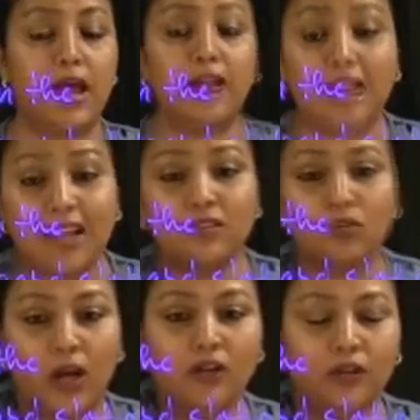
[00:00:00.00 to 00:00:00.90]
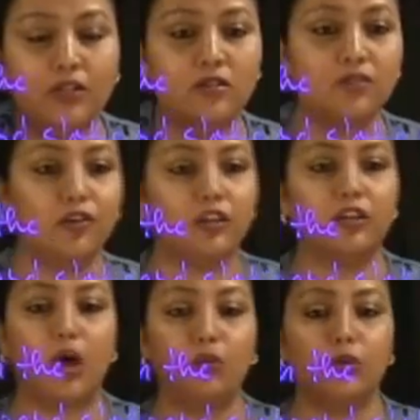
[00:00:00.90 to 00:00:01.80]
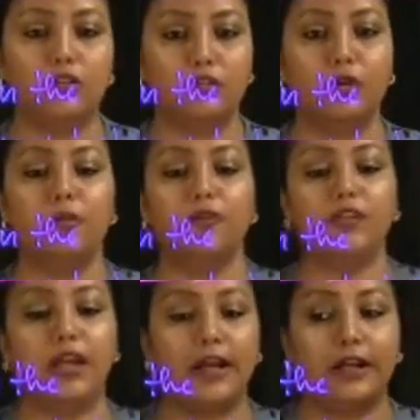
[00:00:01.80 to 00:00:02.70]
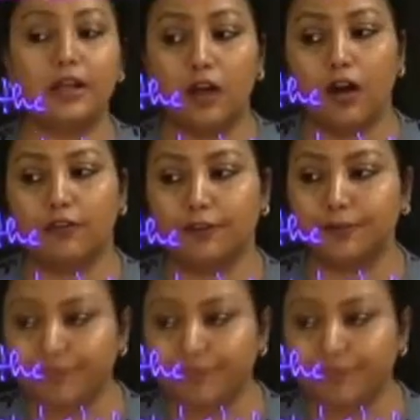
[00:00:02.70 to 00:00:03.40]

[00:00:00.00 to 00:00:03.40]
and that's one reason for the downward slope of the AD curve.